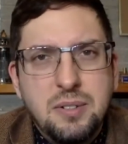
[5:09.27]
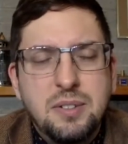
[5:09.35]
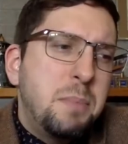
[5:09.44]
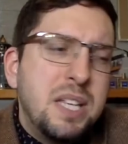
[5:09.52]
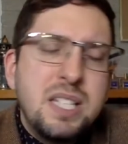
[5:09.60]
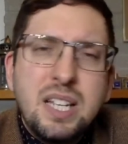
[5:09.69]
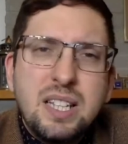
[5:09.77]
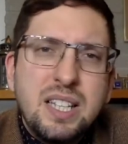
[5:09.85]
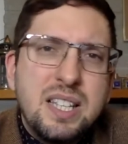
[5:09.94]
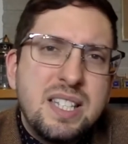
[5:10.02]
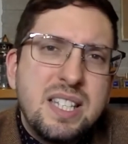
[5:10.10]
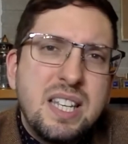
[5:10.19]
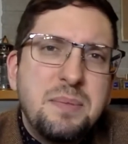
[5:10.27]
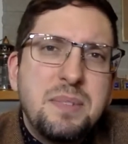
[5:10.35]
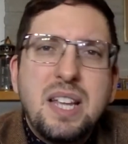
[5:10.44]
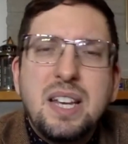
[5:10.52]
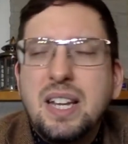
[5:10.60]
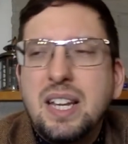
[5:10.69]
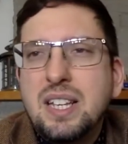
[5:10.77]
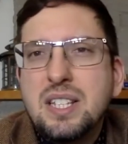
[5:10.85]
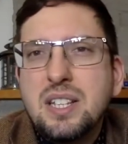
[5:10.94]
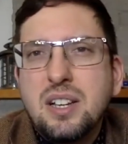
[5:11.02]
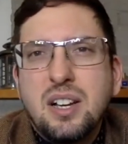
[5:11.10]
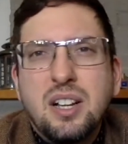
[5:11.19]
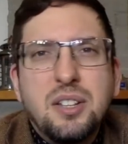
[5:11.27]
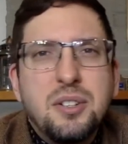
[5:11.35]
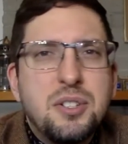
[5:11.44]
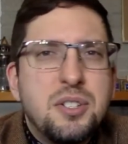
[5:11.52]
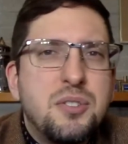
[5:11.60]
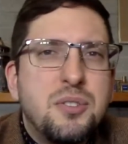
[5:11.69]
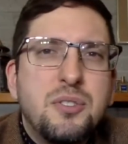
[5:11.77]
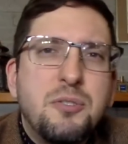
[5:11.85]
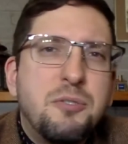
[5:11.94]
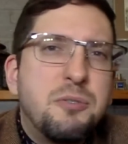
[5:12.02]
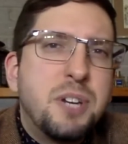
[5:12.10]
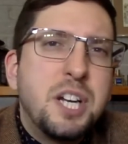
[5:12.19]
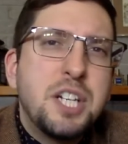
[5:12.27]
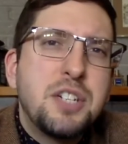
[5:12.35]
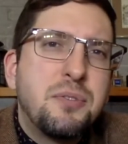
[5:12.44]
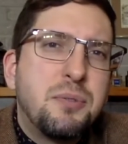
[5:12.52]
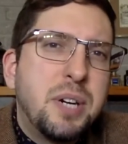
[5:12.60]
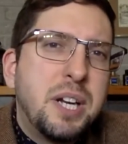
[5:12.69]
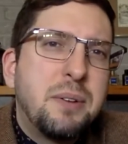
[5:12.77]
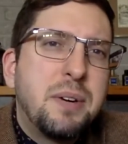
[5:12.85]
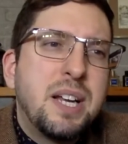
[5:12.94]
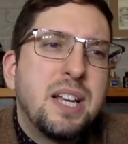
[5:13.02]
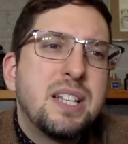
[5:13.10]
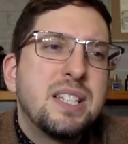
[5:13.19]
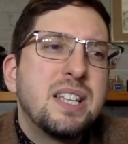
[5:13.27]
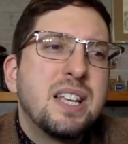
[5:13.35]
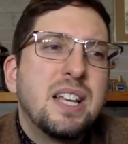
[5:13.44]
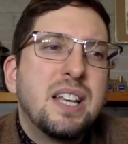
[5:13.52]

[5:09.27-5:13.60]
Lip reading: Basically, it seems that they saw all those fresh fragrance